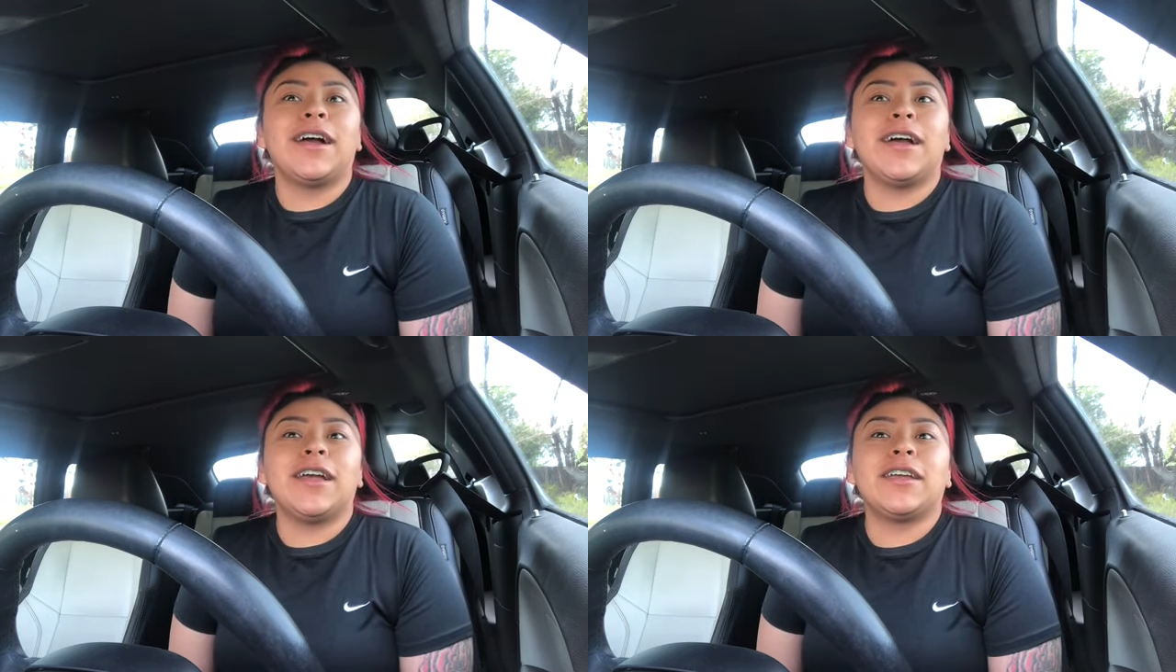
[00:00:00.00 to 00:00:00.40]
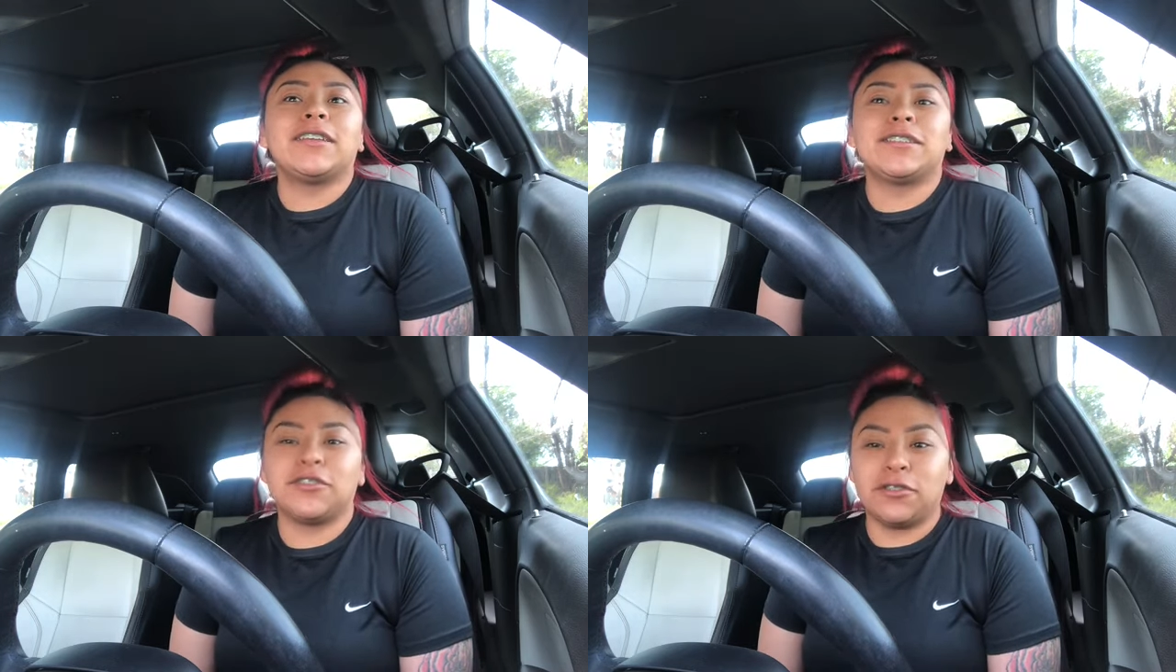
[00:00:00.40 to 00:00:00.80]
i
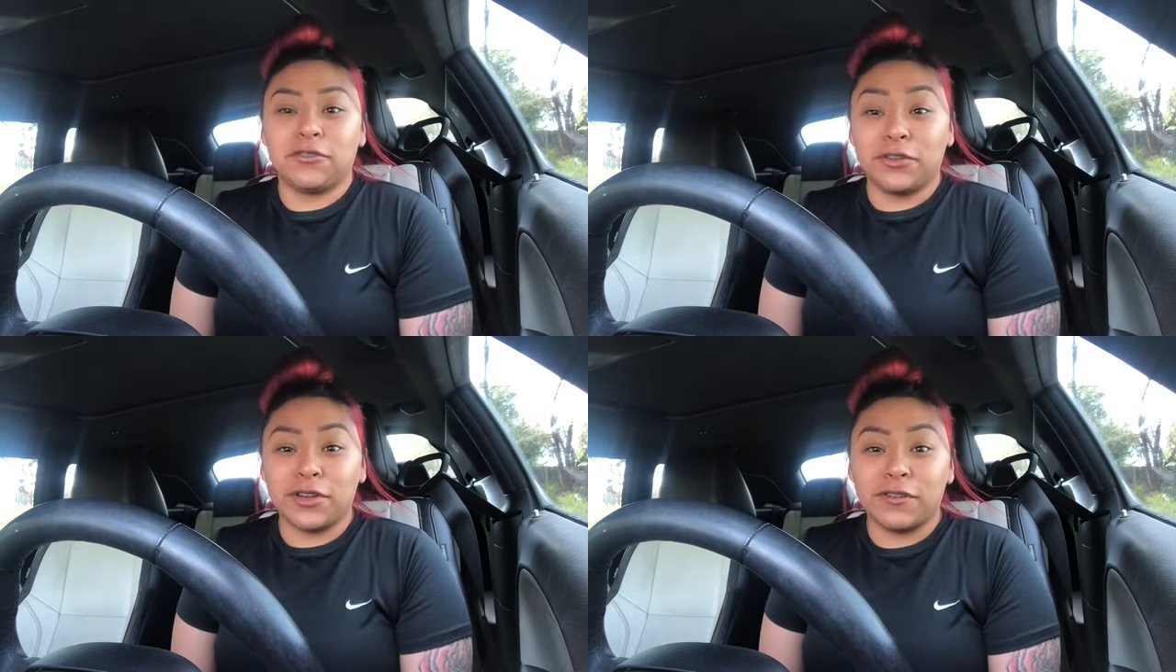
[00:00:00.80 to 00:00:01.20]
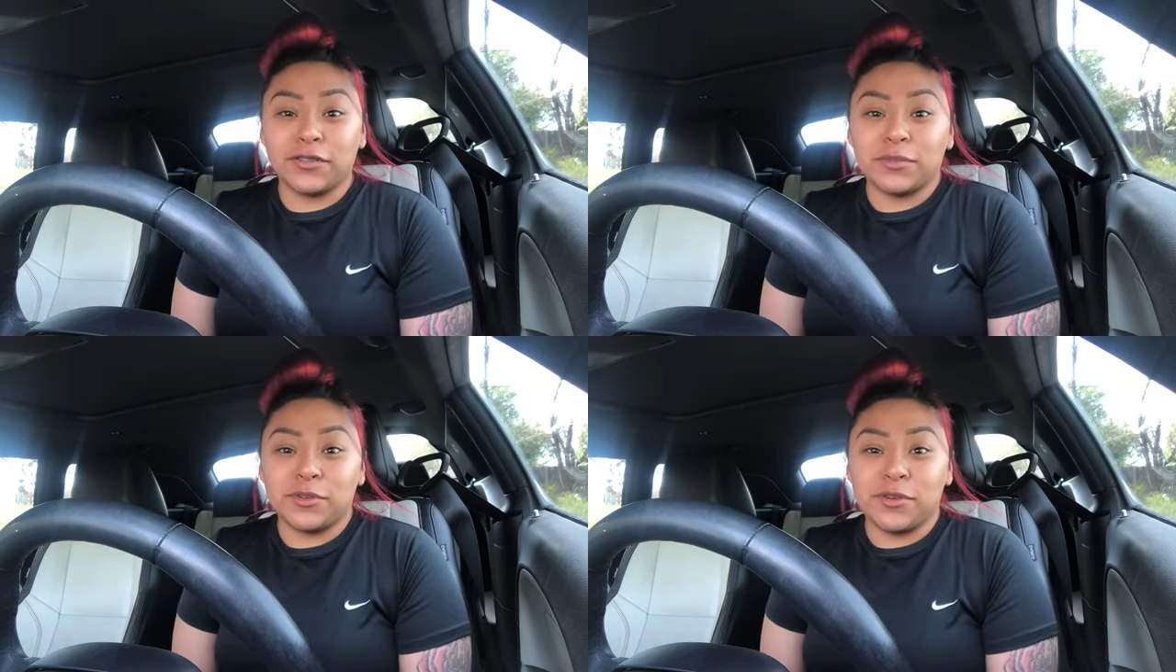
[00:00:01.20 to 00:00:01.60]
still don't feel
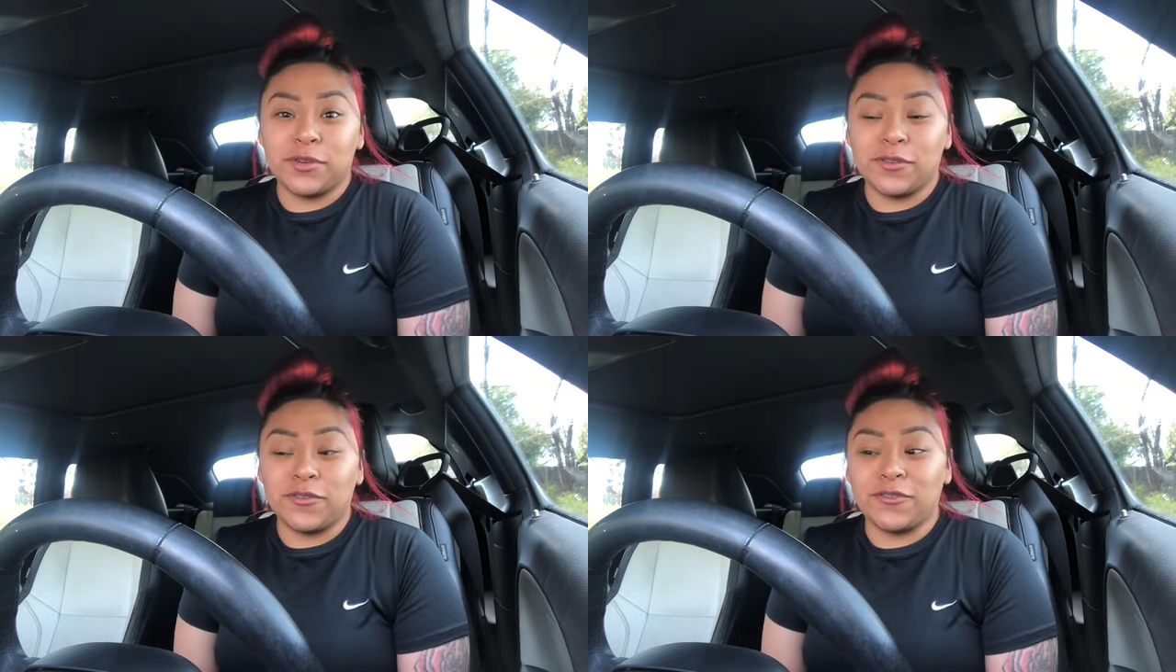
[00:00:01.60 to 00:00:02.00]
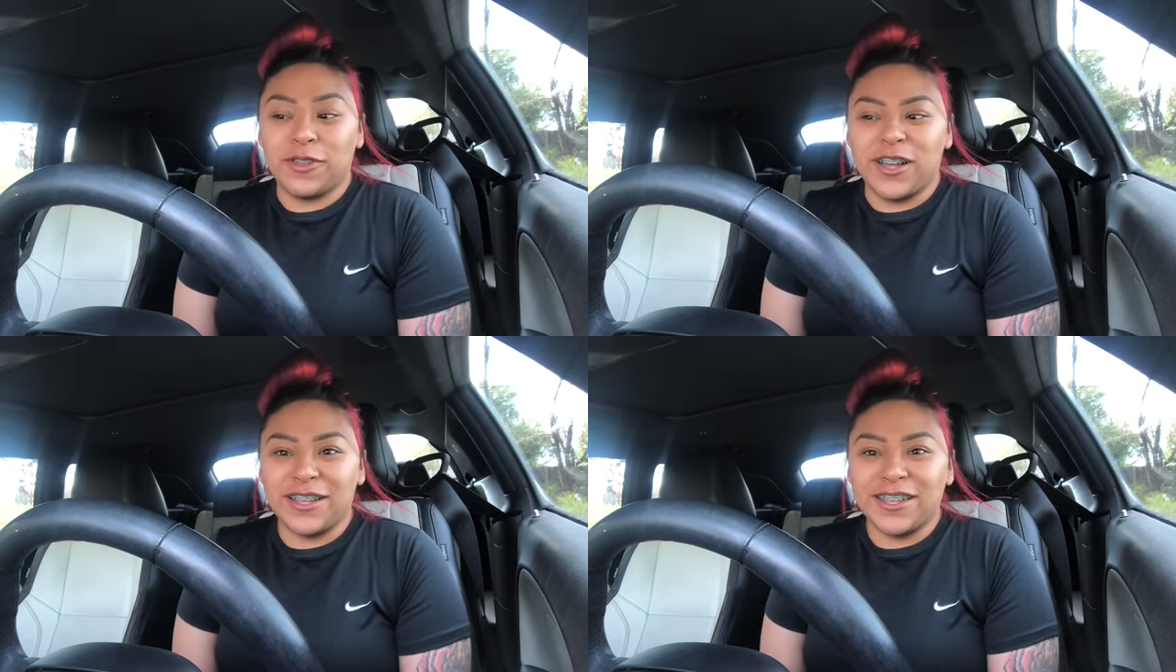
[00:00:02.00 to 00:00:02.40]
comfortable
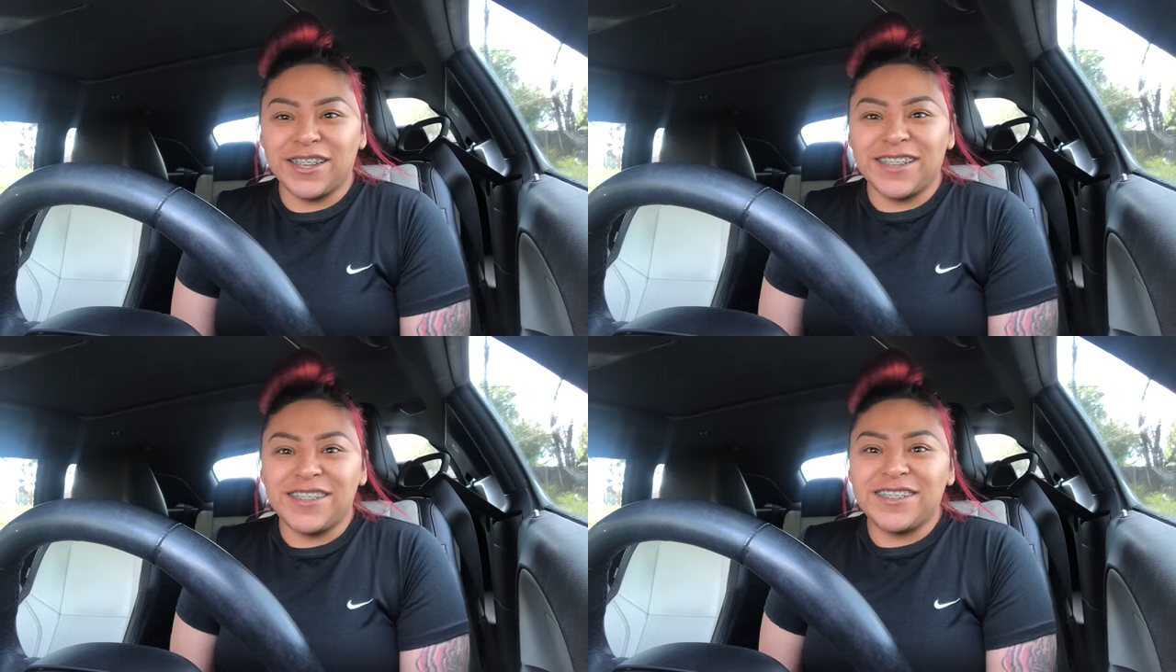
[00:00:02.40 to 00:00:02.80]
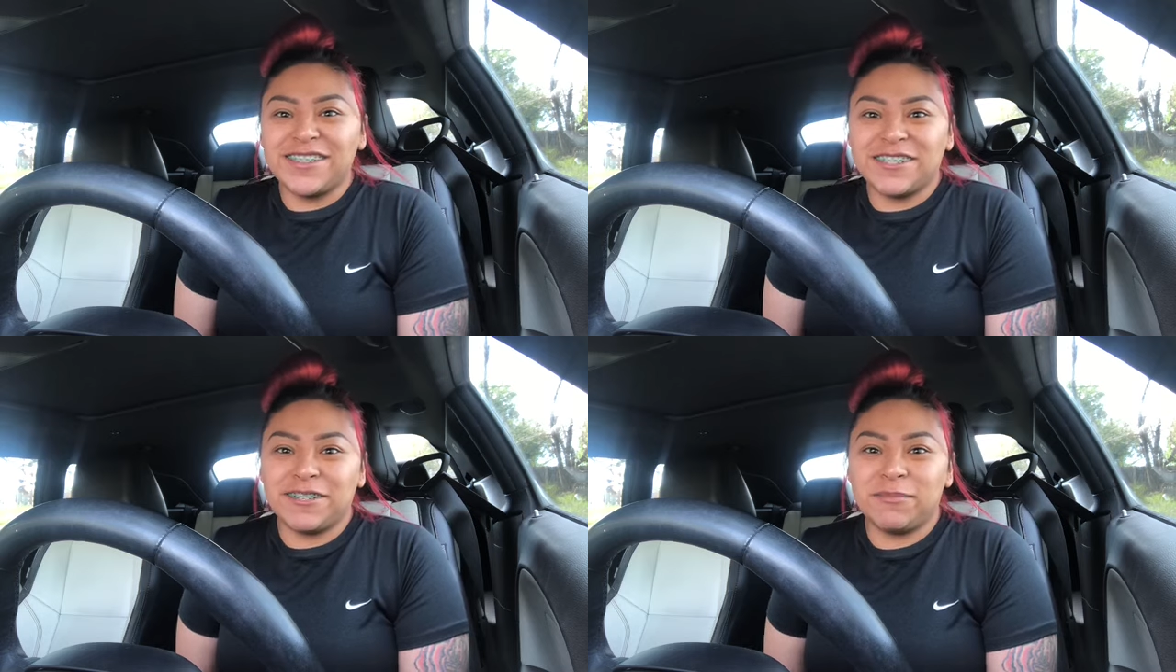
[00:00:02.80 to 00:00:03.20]
vlogging in the
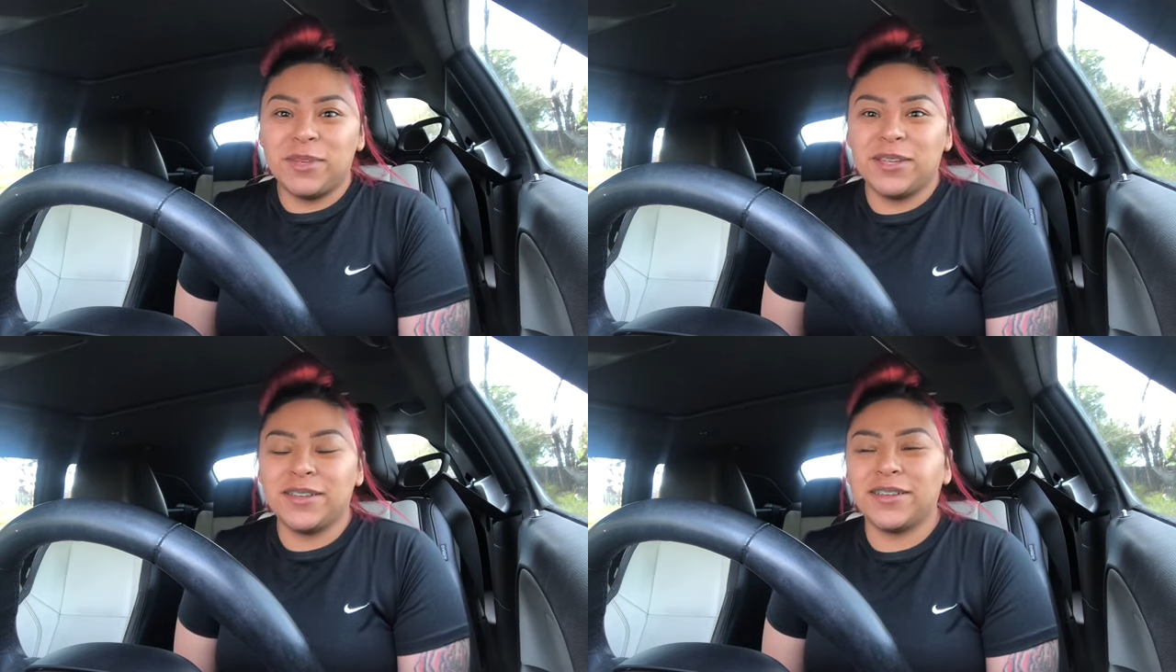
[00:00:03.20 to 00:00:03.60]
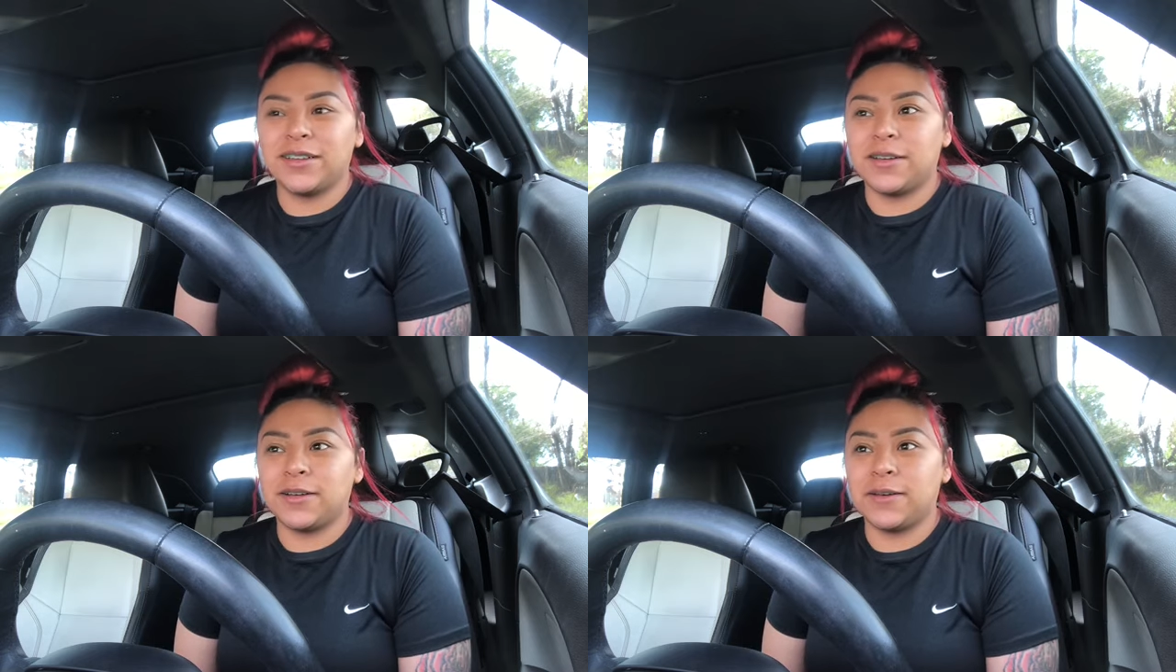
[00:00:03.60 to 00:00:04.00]
gym
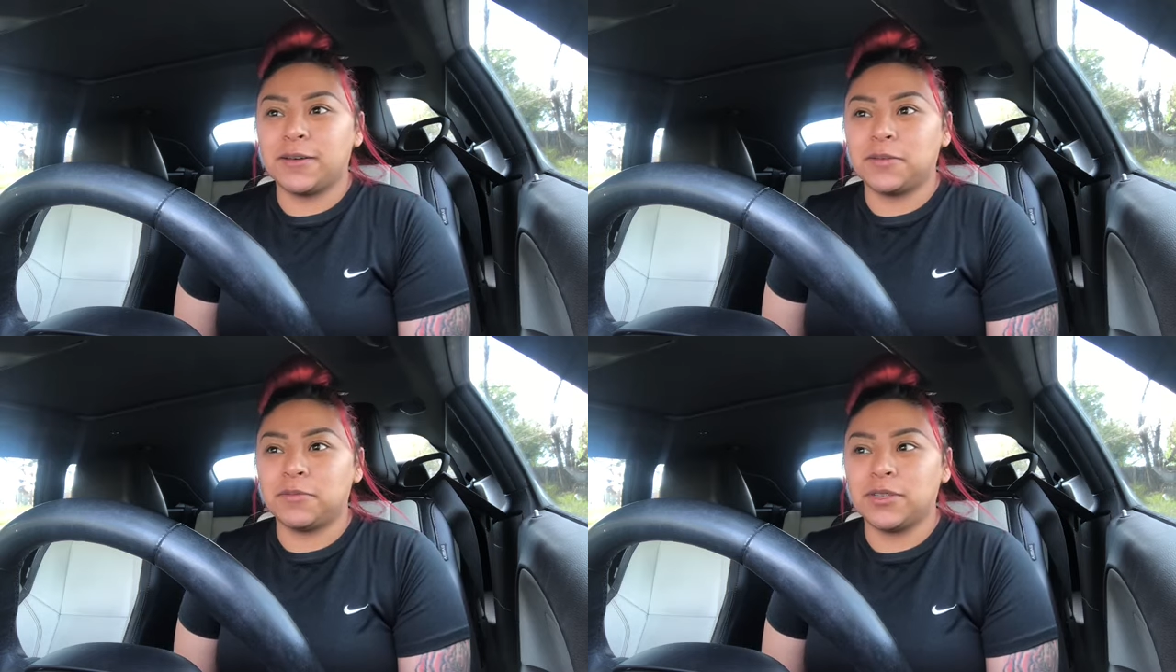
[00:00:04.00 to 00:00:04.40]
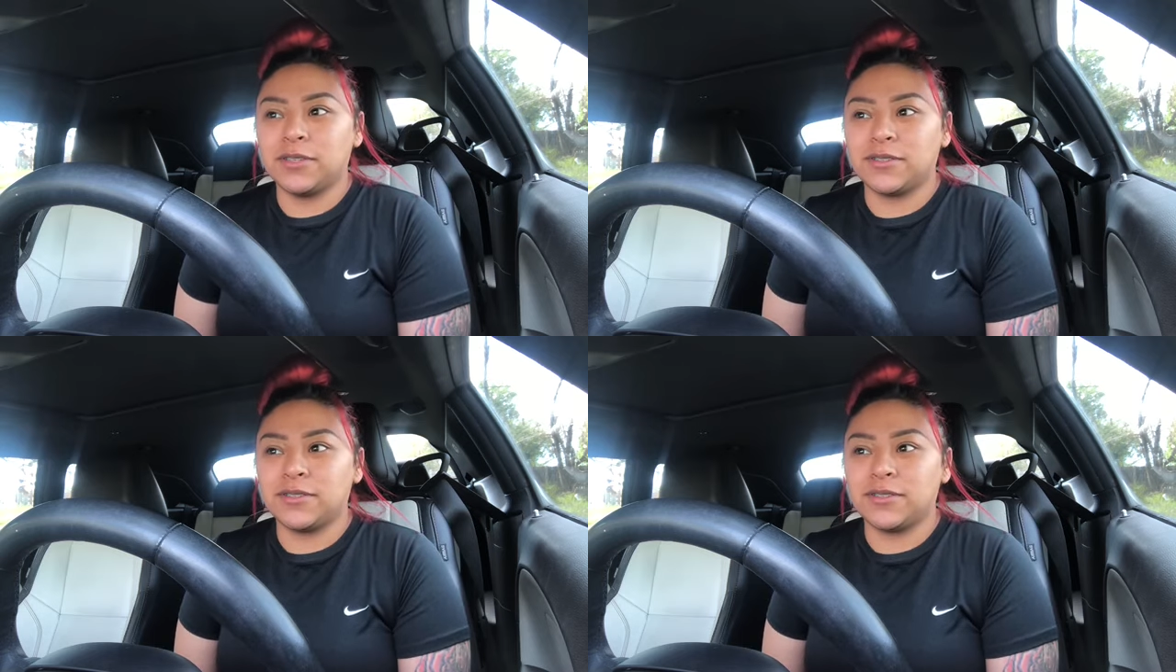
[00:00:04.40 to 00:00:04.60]
um,